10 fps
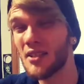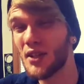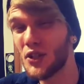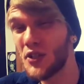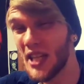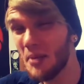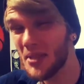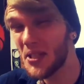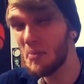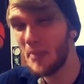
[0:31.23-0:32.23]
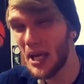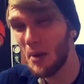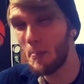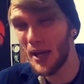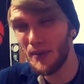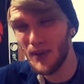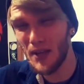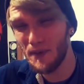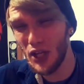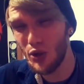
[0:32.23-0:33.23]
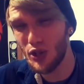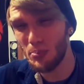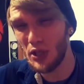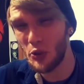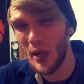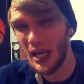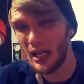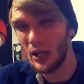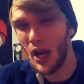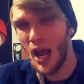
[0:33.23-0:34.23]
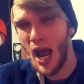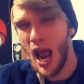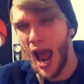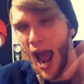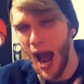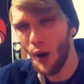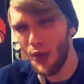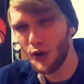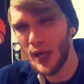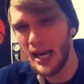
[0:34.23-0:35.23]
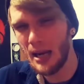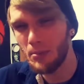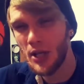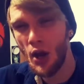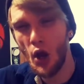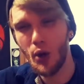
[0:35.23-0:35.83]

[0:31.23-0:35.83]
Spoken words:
Because there seems to be a bit of confusion between how they're named,